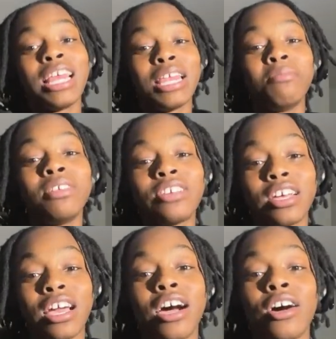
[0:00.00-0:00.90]
Let me tell
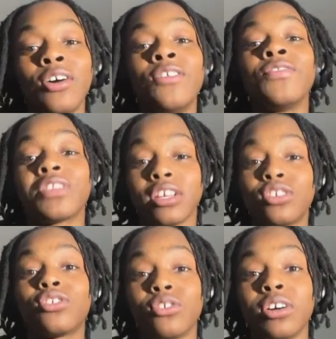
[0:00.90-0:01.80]
y'all a
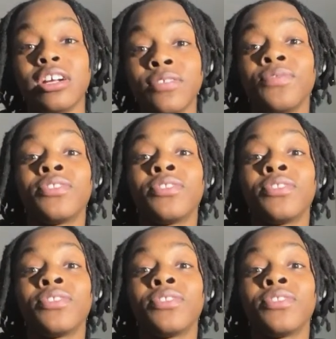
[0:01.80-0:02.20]
story